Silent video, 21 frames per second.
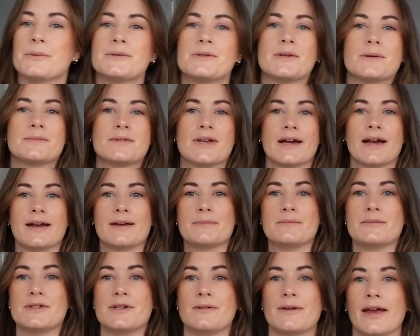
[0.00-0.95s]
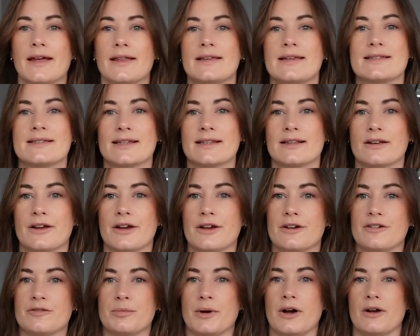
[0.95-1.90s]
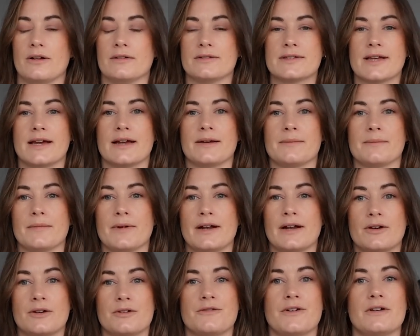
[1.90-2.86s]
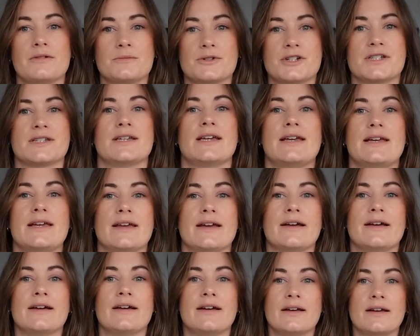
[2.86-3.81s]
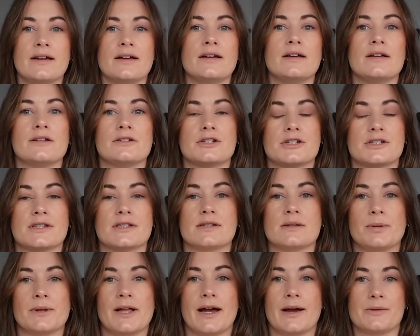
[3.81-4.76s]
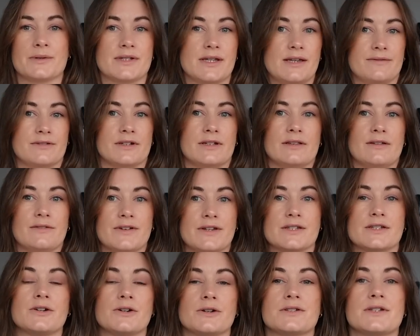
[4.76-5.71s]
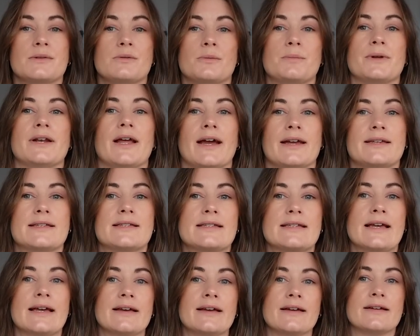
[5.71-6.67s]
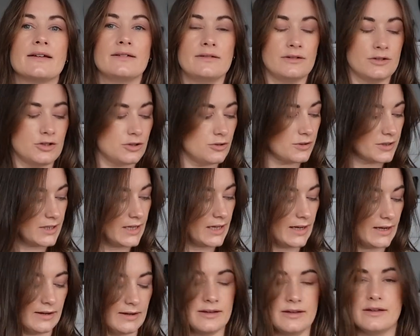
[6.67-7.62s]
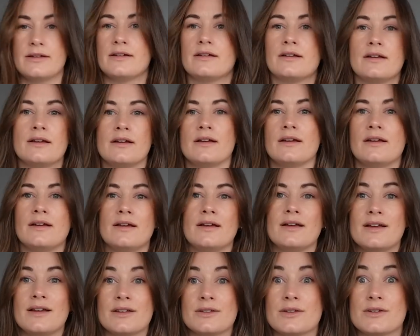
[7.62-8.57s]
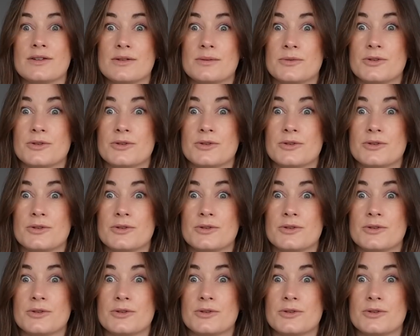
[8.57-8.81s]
Sometimes you get these little curveballs, and I could very much see, just as a blouse, even in the viscose, it would be nice tucked in to some